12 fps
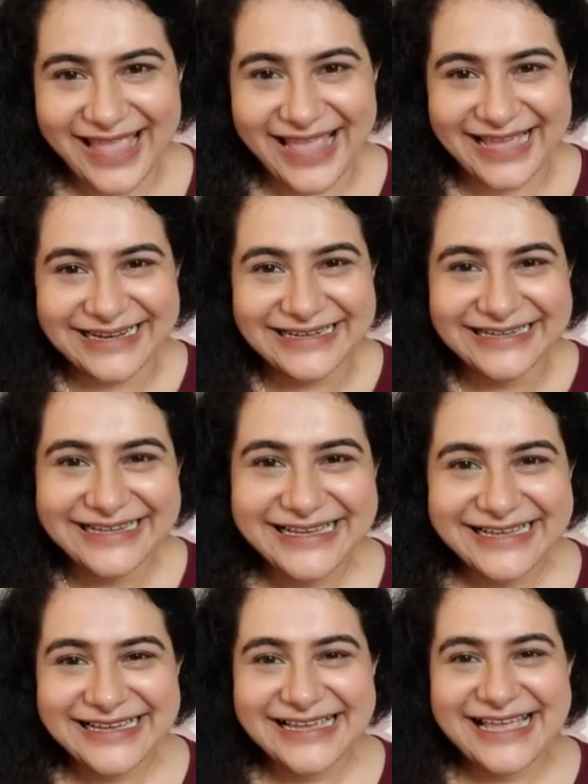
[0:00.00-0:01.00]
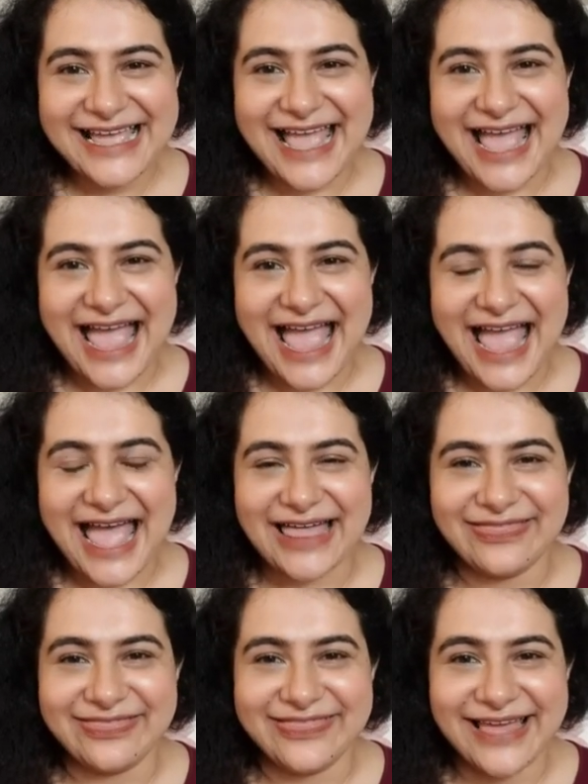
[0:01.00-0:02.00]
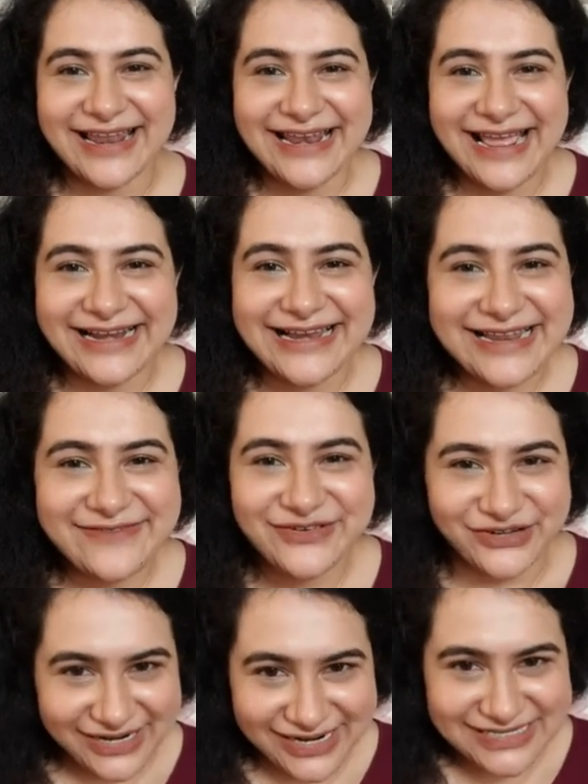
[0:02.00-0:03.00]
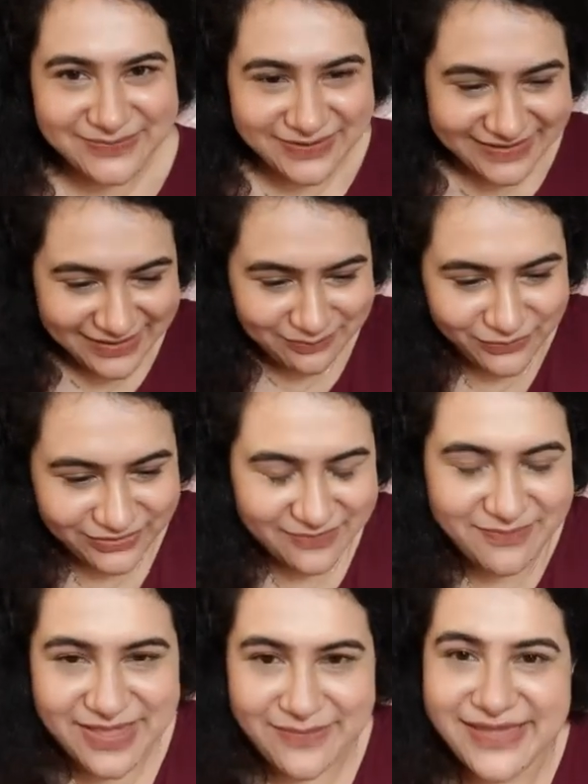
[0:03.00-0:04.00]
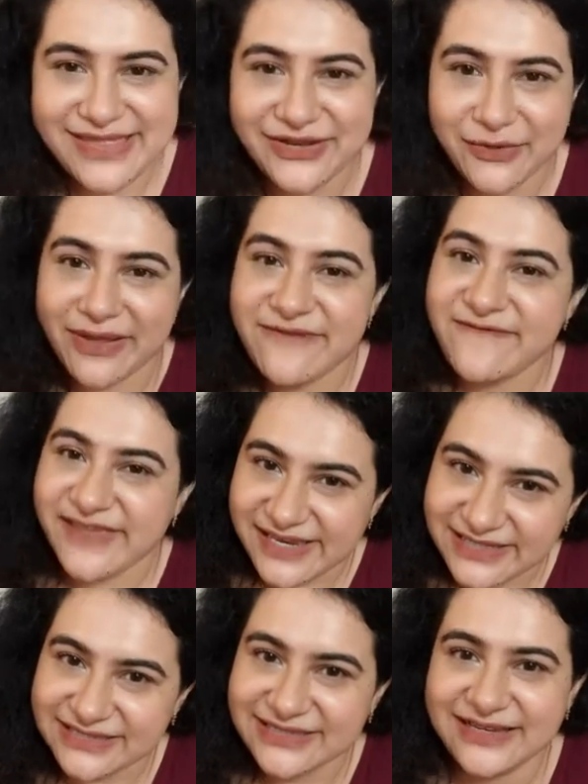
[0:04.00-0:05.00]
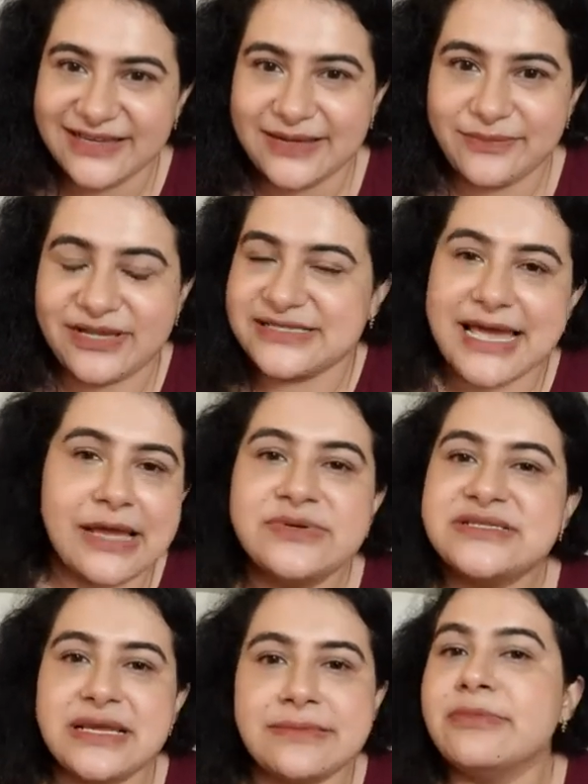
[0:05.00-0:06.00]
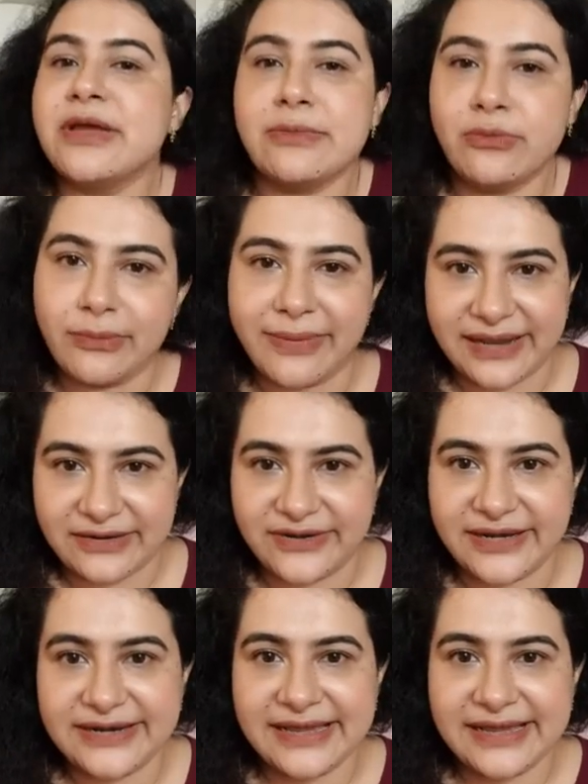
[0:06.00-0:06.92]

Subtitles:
And then I didn't even realize that they had put the baby near my feet because I was immobile, right?